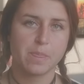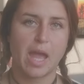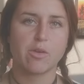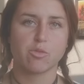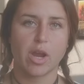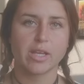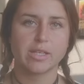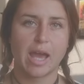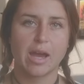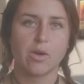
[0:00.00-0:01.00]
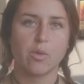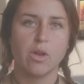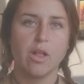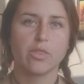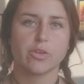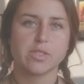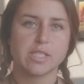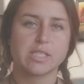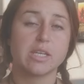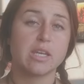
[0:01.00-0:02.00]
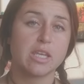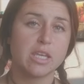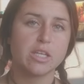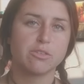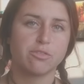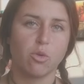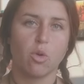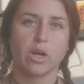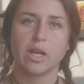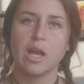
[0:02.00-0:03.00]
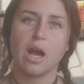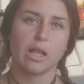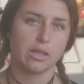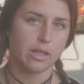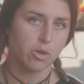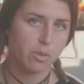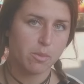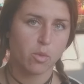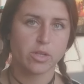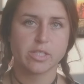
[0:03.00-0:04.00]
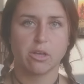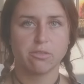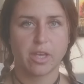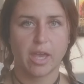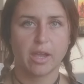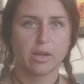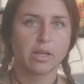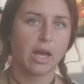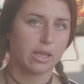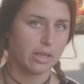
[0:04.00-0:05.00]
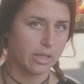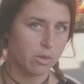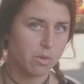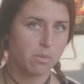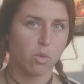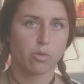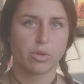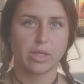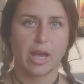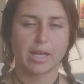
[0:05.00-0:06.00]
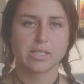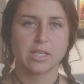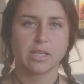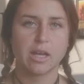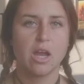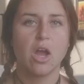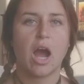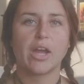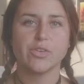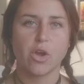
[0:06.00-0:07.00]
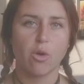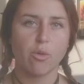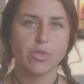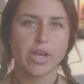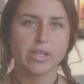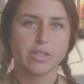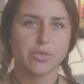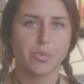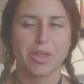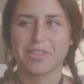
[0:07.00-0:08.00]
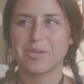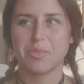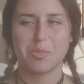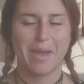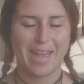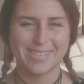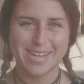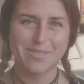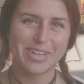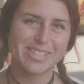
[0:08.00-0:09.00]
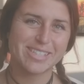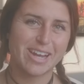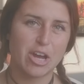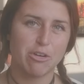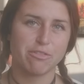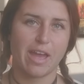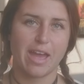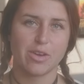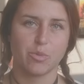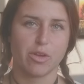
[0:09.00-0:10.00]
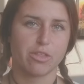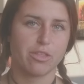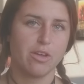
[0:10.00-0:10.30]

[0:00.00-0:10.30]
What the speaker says: And right now, there's this need for a little bit more self-care, a little bit more relaxing. I know that with the pandemic stuff and with